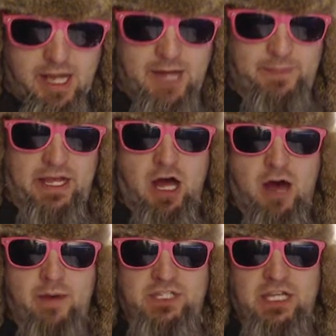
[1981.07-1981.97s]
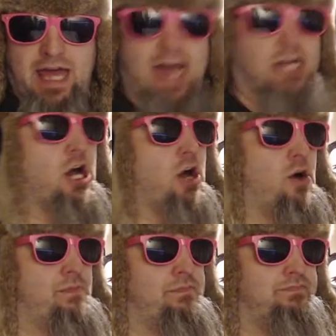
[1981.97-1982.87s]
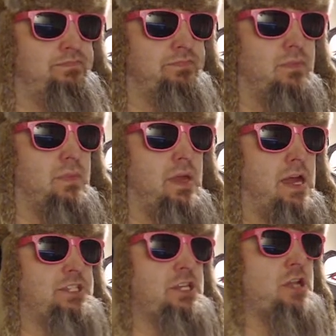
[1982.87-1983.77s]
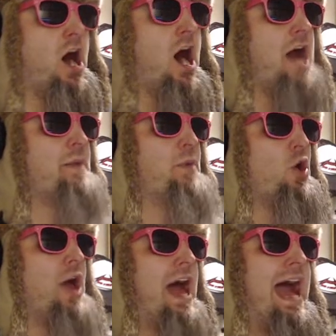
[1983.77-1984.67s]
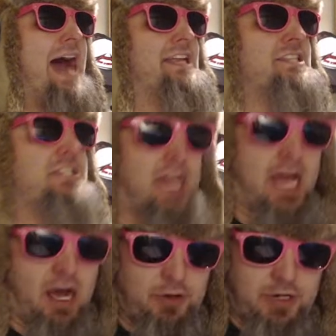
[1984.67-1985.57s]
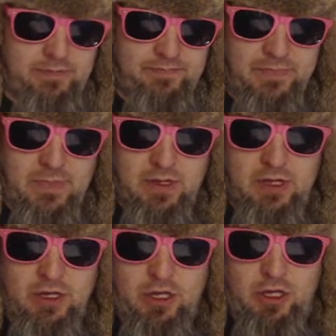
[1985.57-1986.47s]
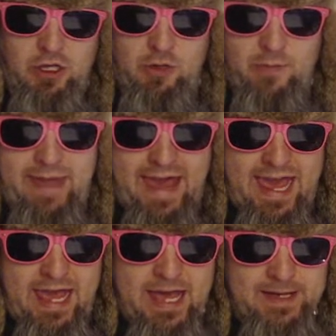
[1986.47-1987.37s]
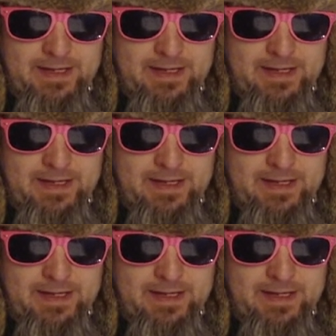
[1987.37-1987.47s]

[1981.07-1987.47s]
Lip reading: it becomes an echo. It's an audible added sound. You may